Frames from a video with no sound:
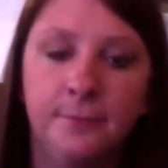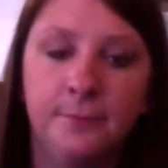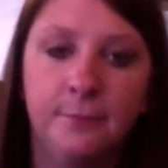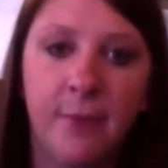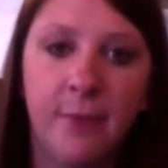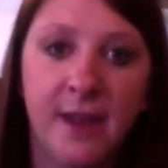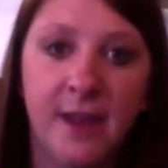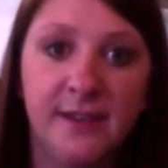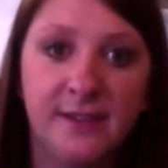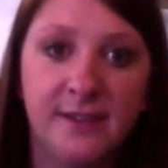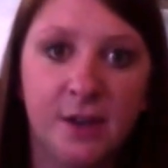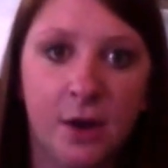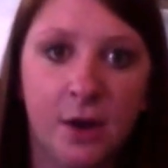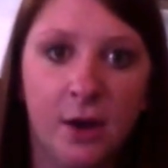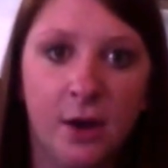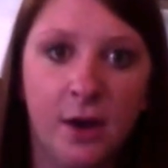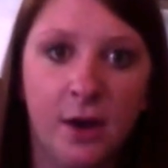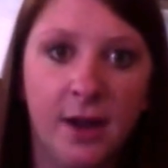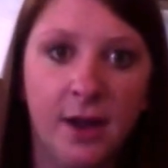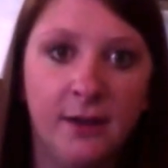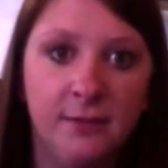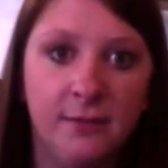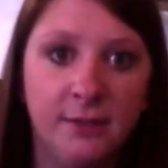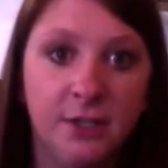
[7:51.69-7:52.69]
based
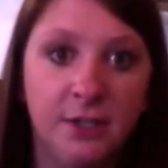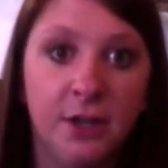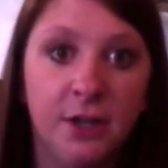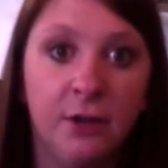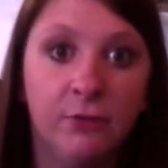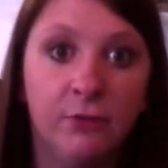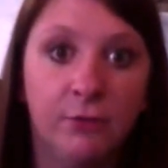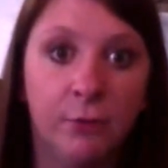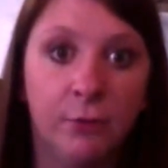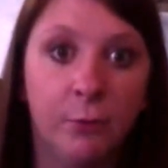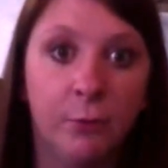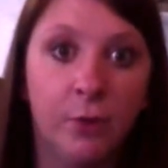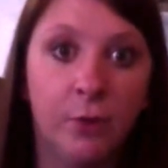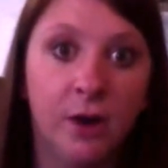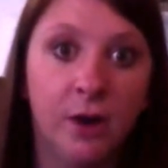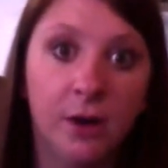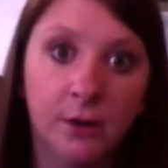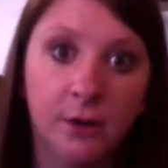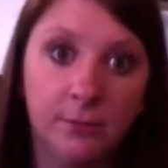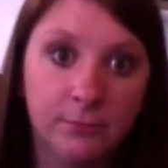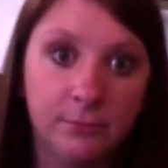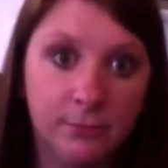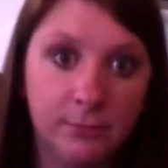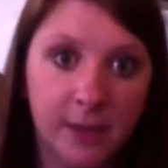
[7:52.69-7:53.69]
on, from
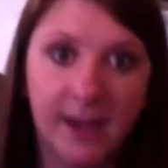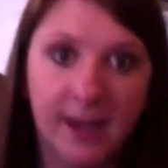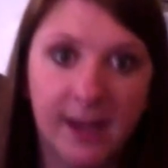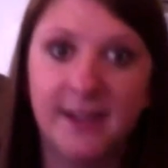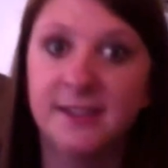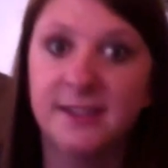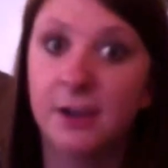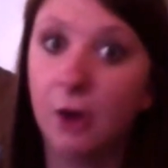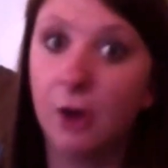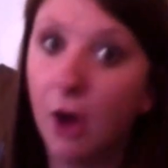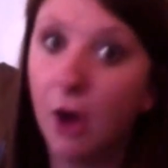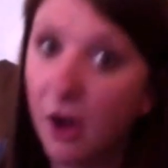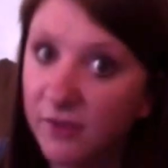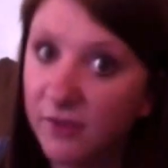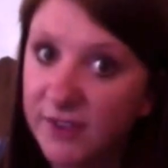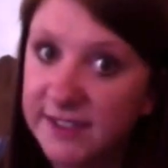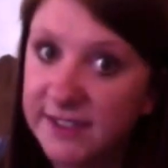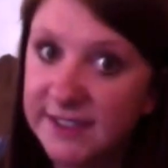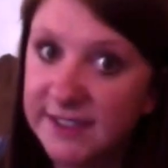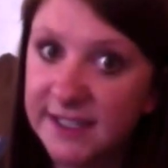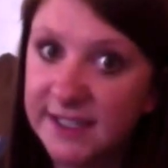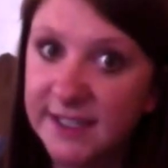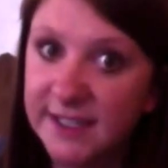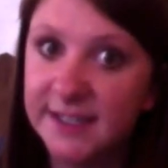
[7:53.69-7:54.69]
where, I guess, their
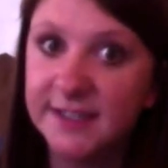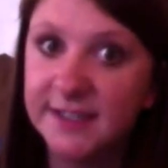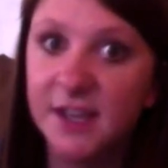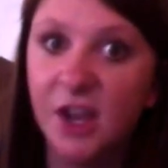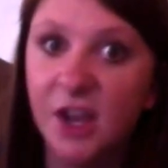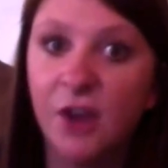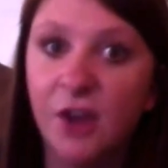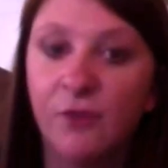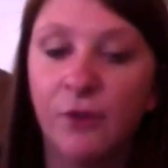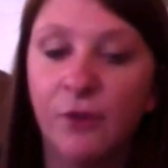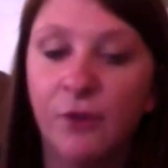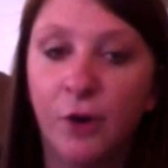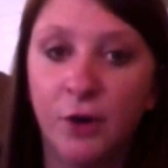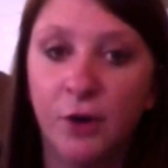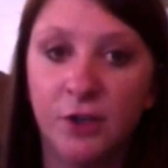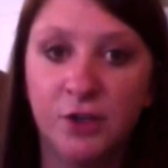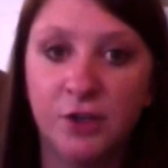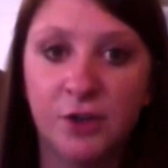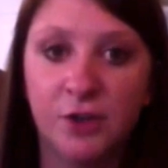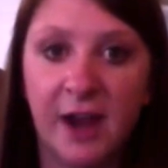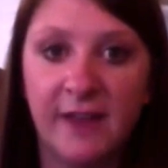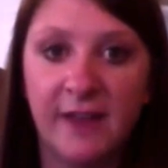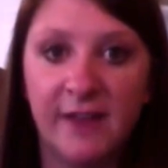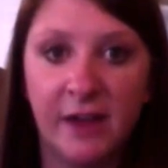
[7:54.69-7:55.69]
office is, for her to
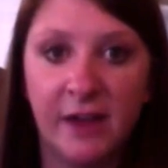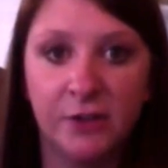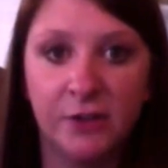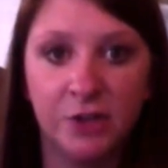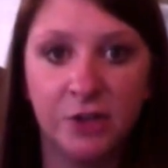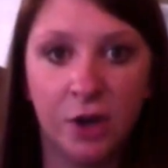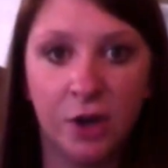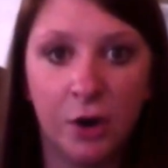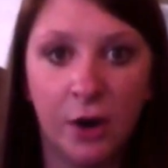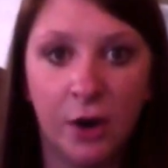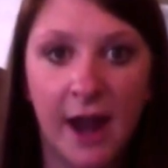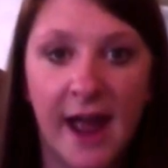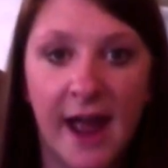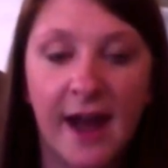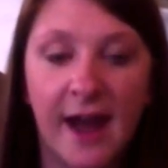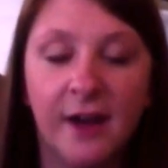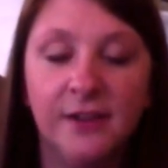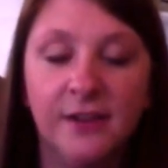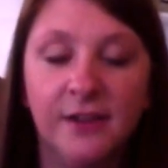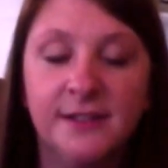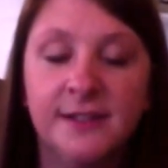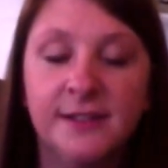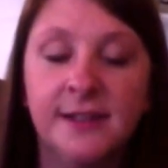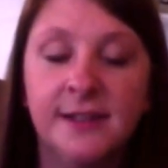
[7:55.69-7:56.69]
drive out to our house.